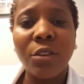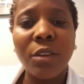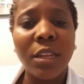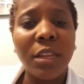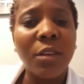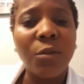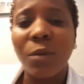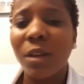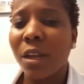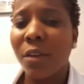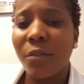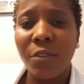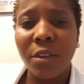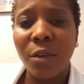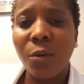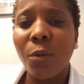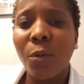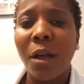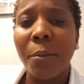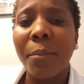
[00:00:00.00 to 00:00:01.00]
You can eat whatever
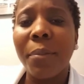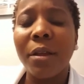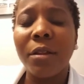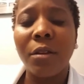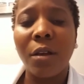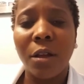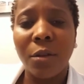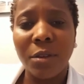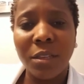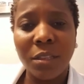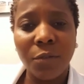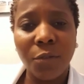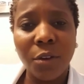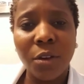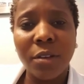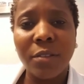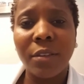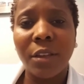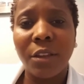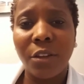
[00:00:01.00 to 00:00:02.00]
you want, but always
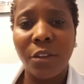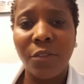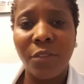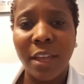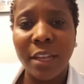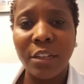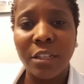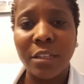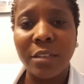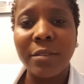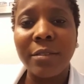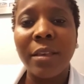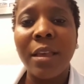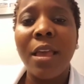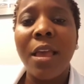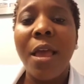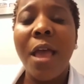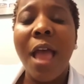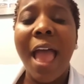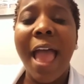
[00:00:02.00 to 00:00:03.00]
focus on your veggies
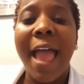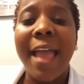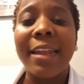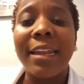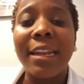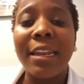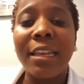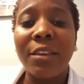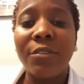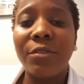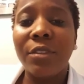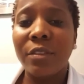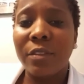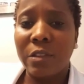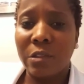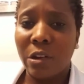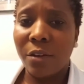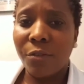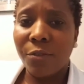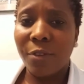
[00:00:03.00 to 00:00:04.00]
and leave
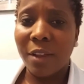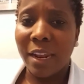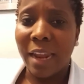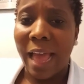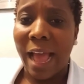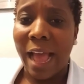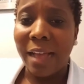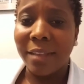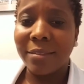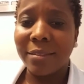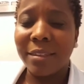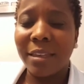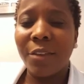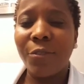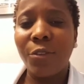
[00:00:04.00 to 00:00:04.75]
dessert for last.